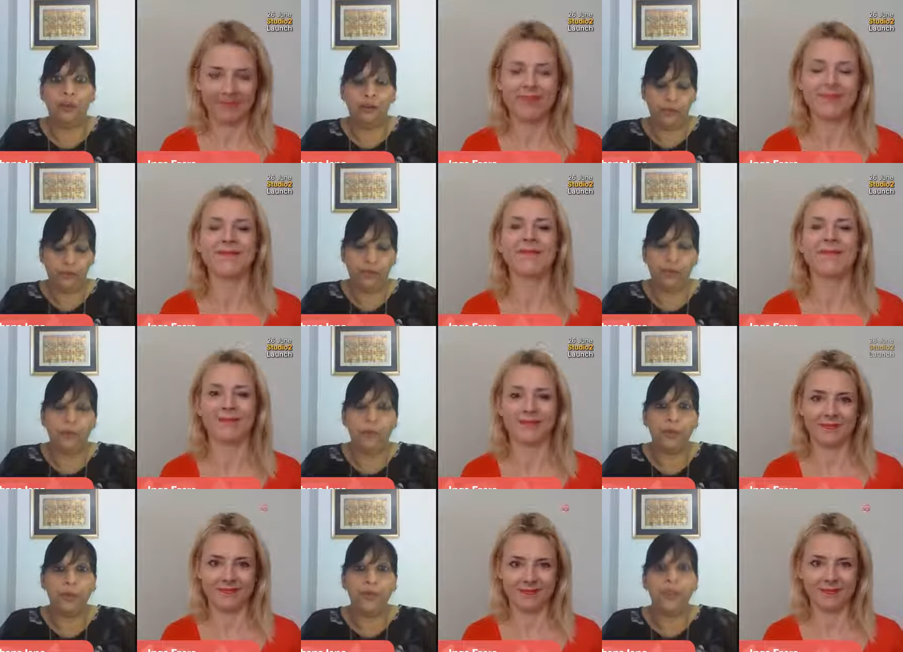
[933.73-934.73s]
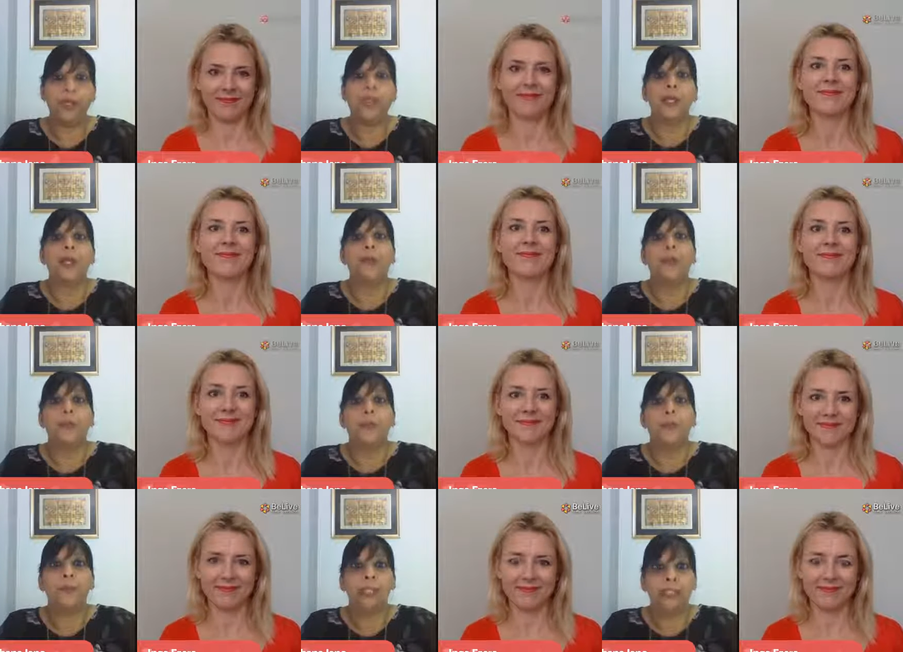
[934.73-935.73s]
Speaker 1: on the paper.
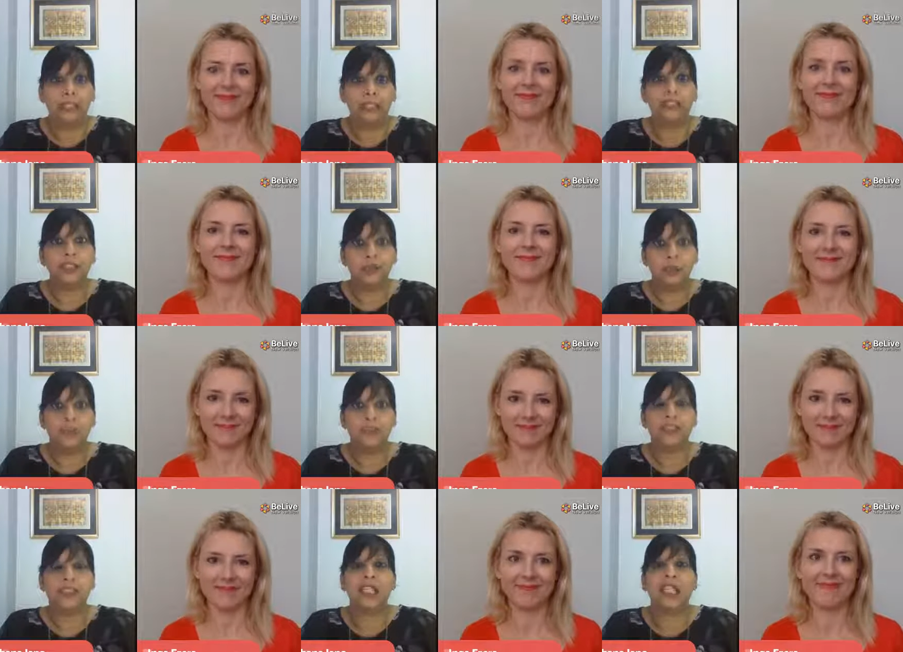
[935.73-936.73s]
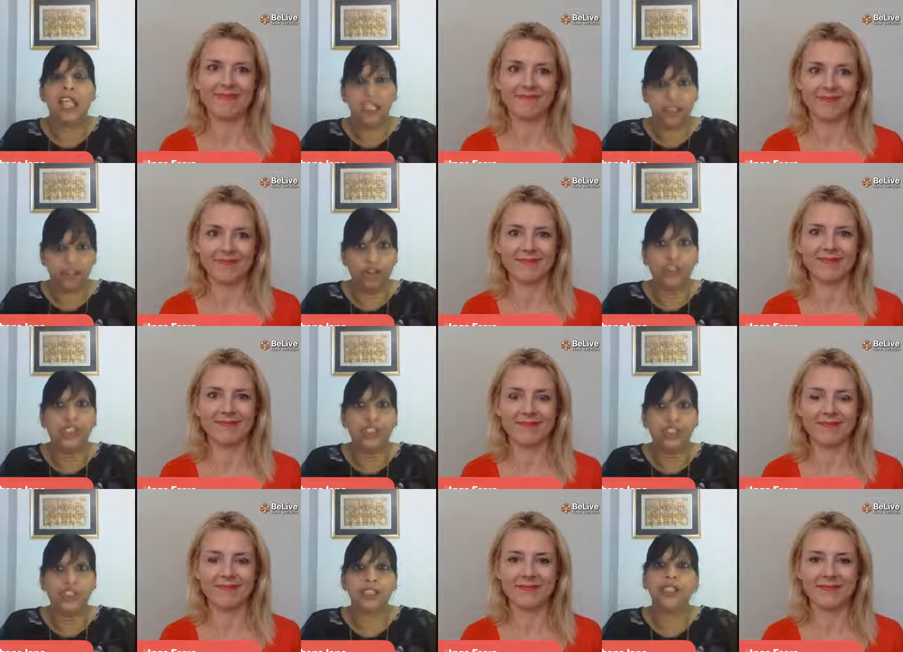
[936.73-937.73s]
Mm. But listen to what they've said,
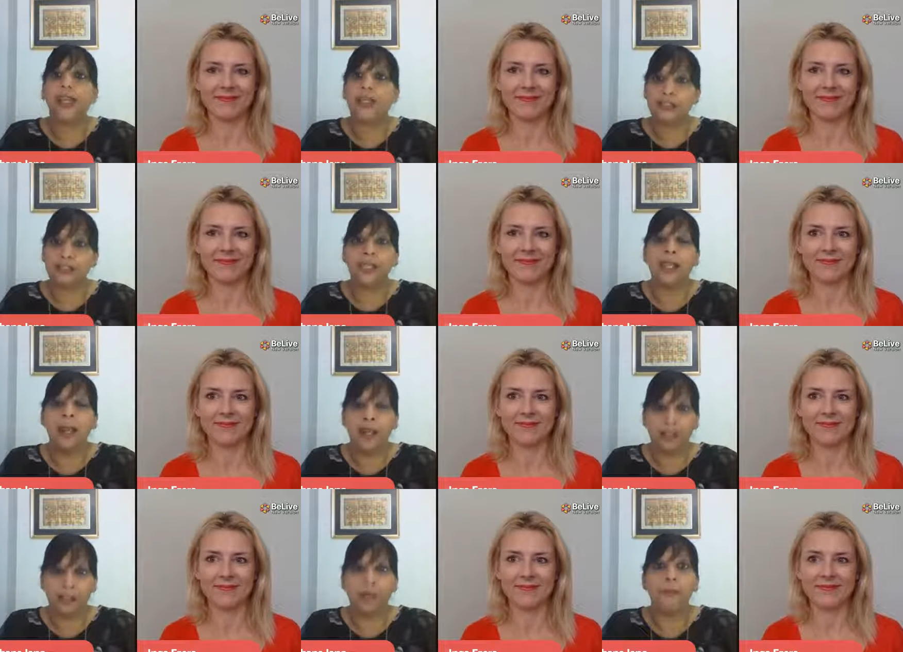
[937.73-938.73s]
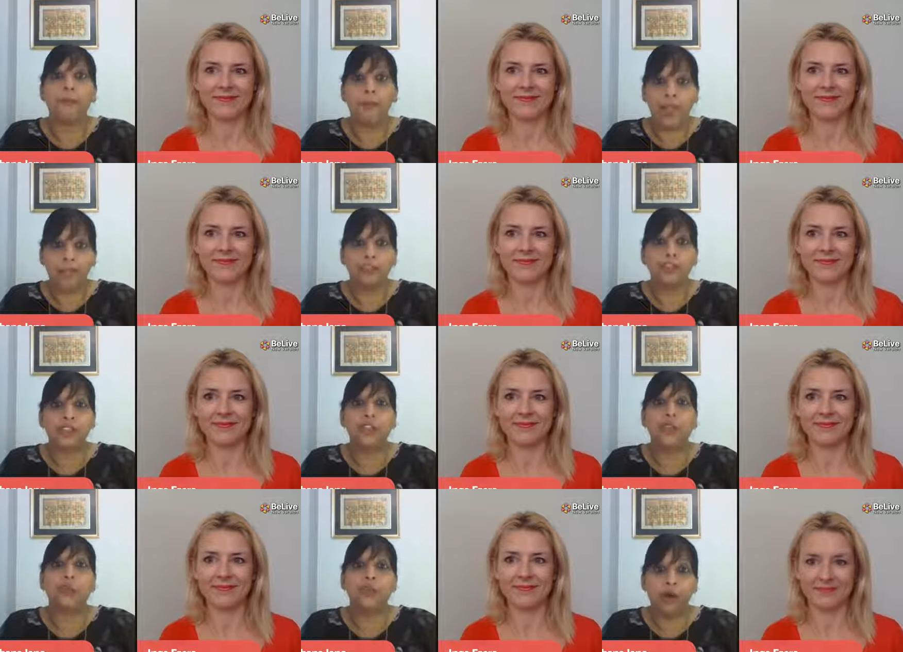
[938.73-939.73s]
acknowledge it, and say, I'll come back to
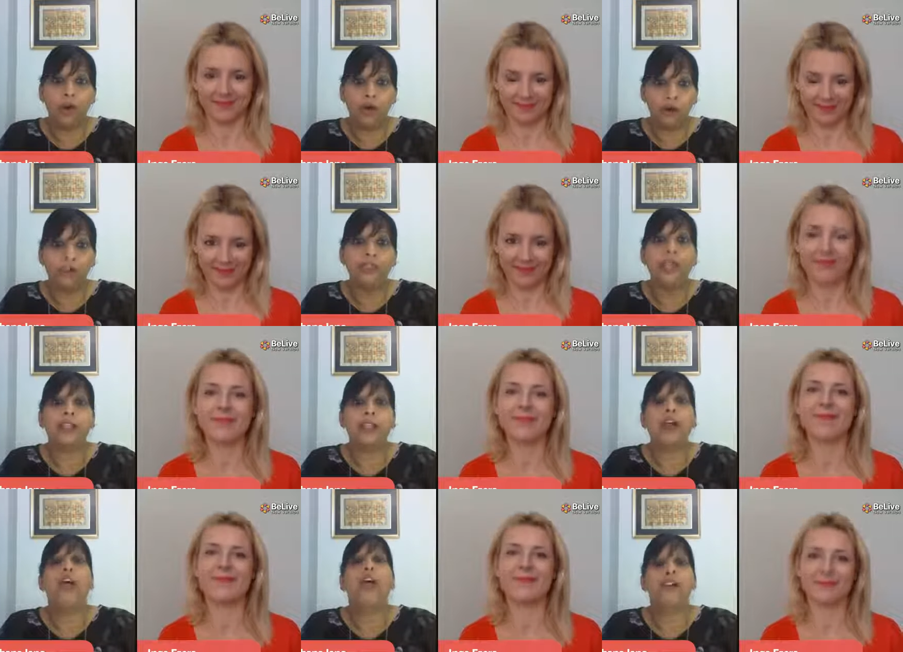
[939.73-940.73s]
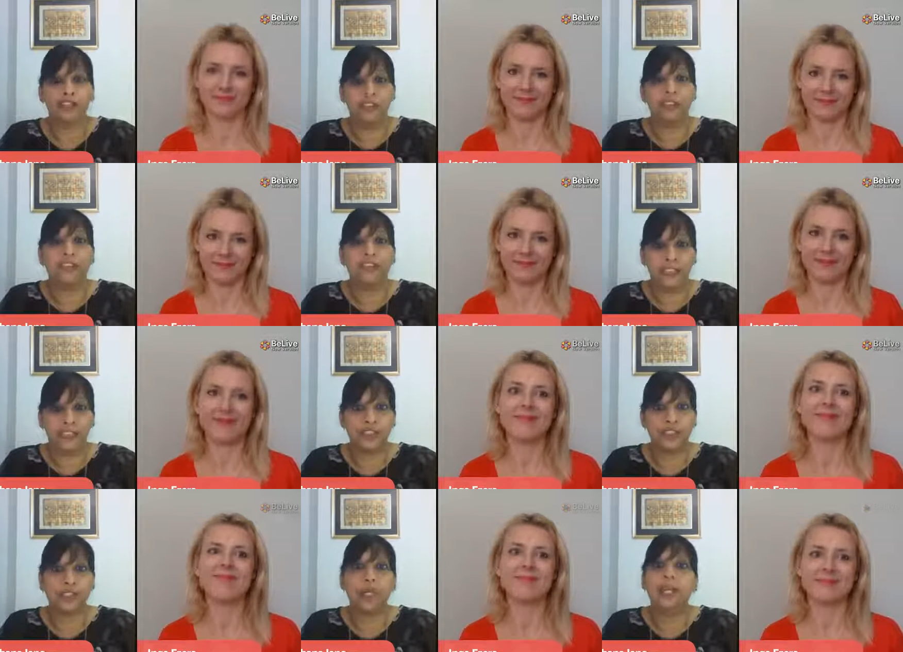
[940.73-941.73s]
you on that after the
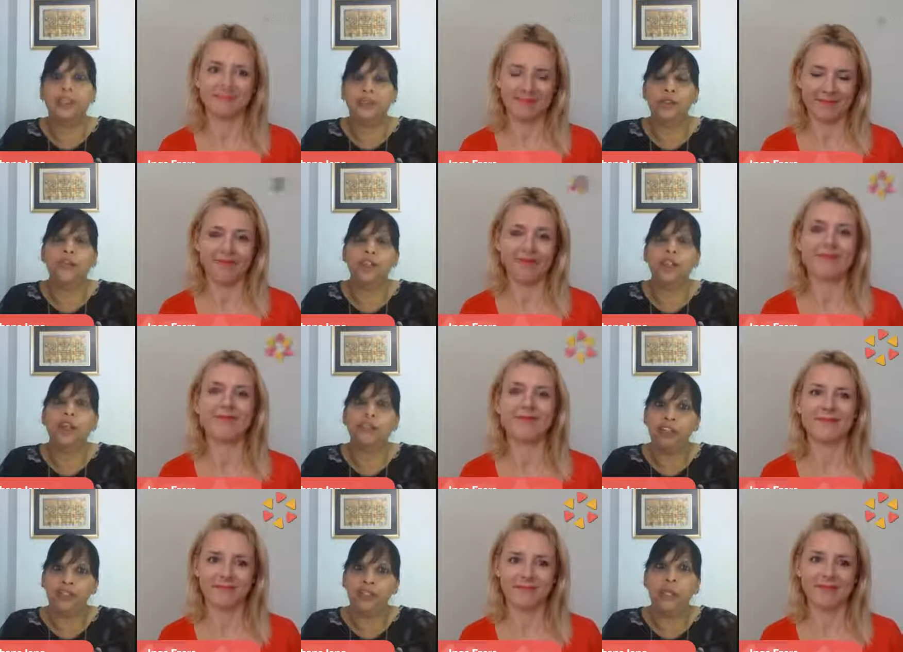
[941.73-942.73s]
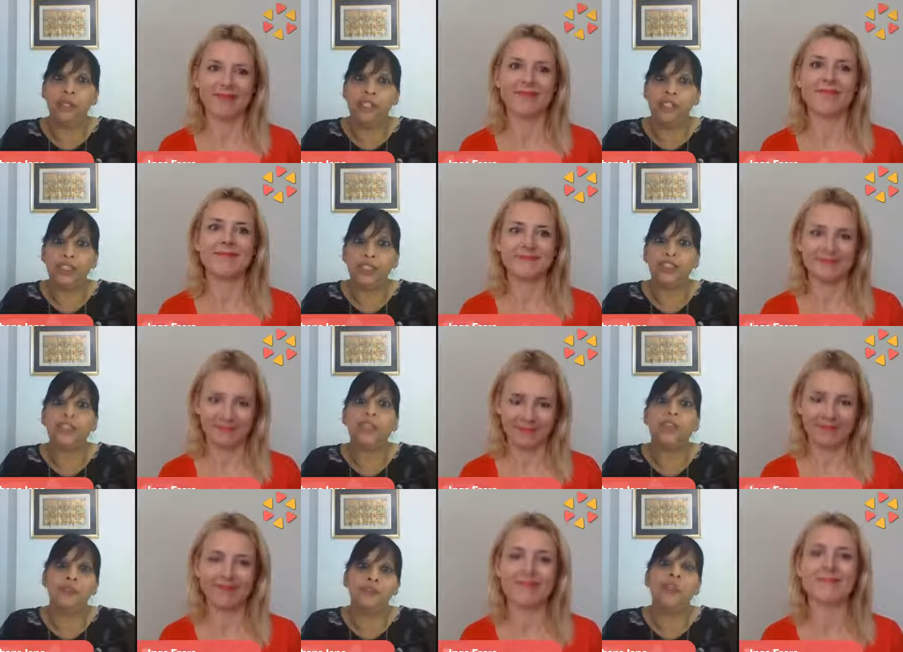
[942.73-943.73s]
session. I don't have enough information to
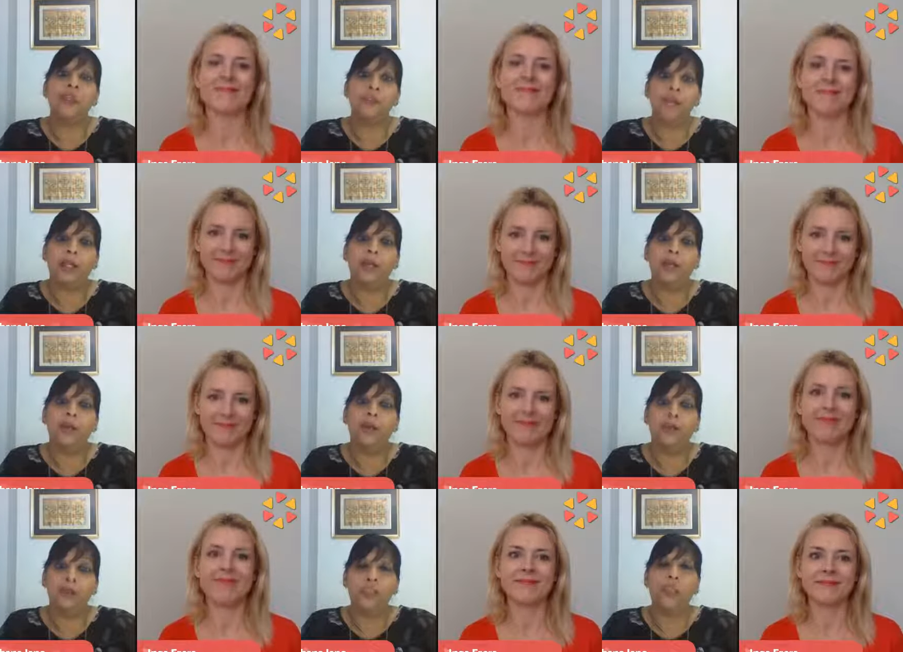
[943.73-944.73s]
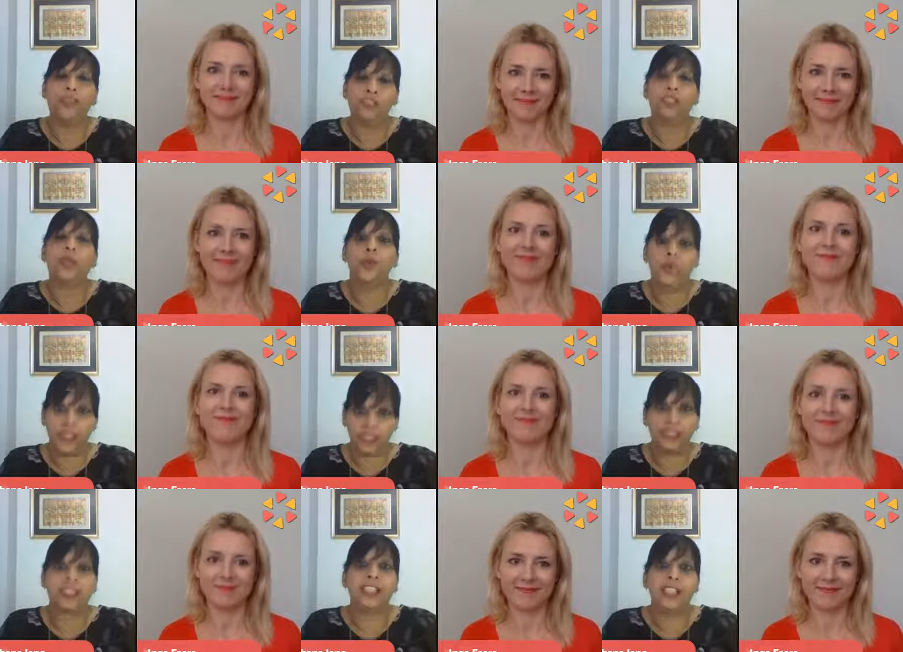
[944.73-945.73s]
give you feedback on this during
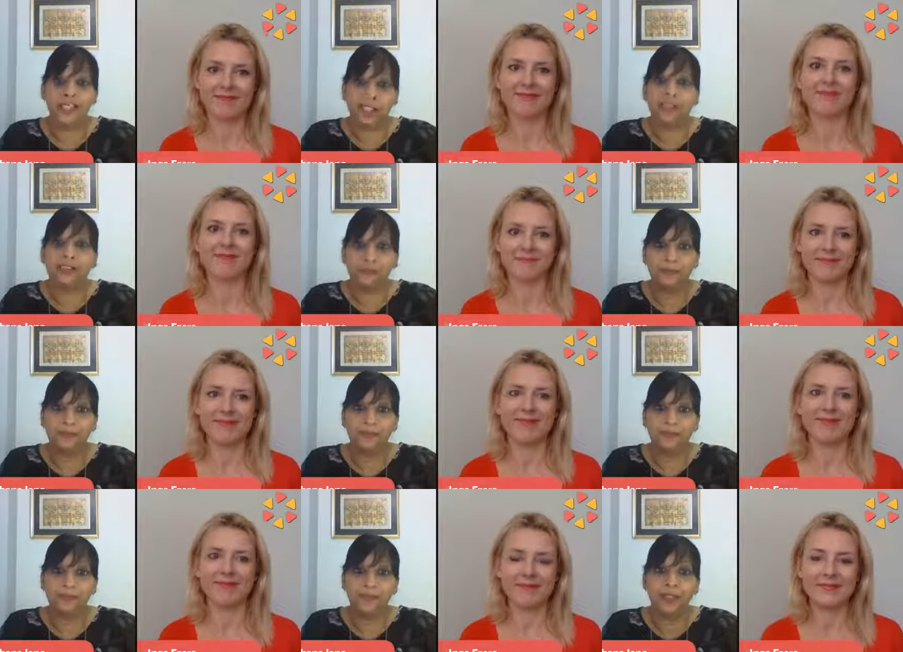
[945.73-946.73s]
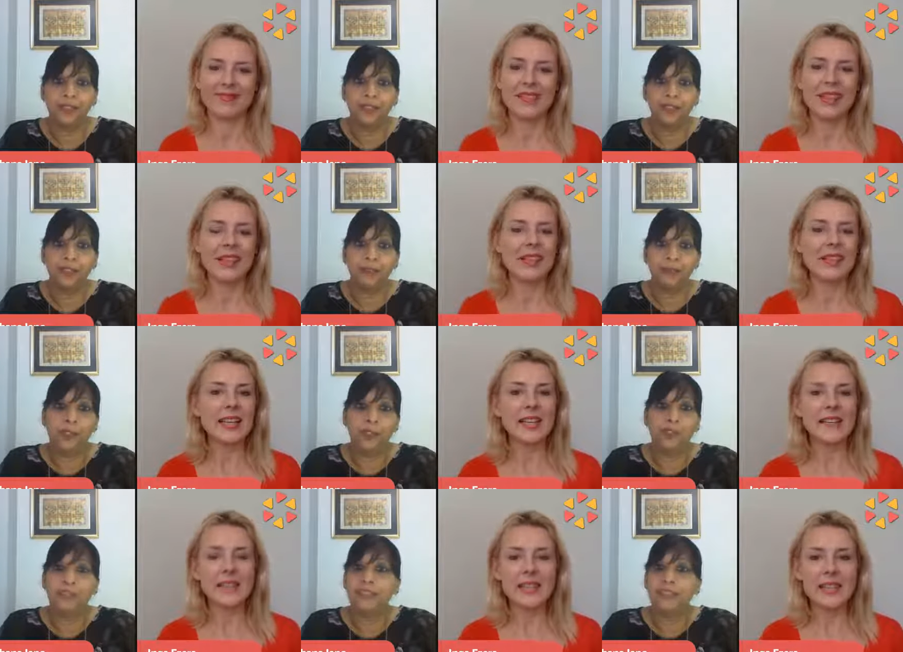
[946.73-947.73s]
the session. That's
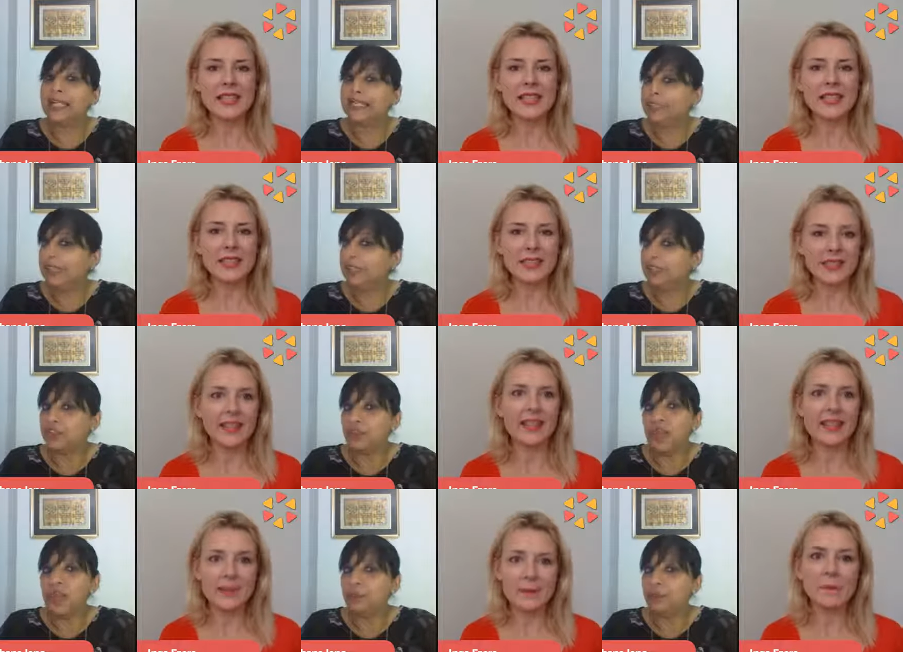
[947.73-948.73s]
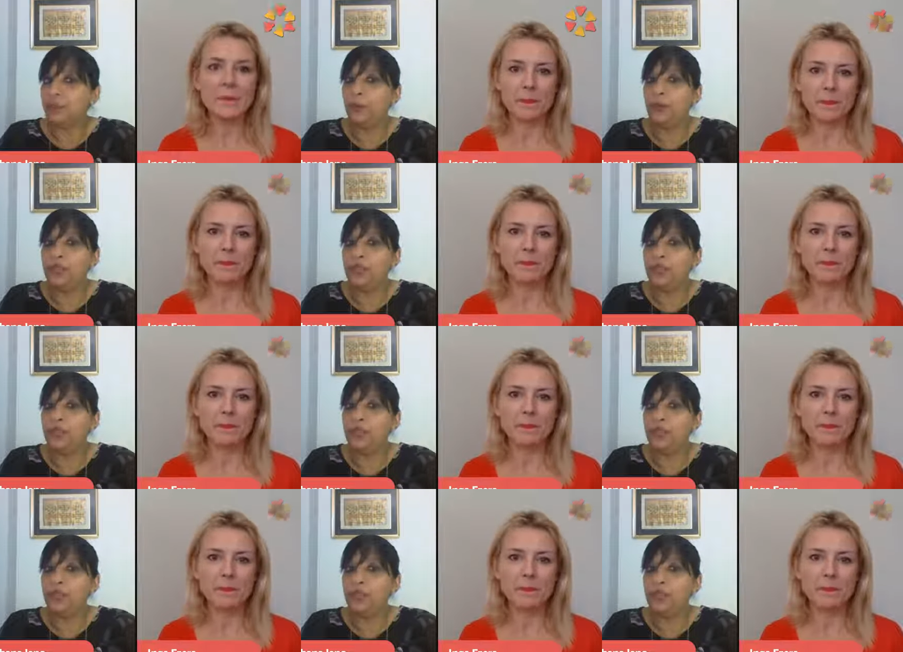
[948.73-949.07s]
because that tends to happen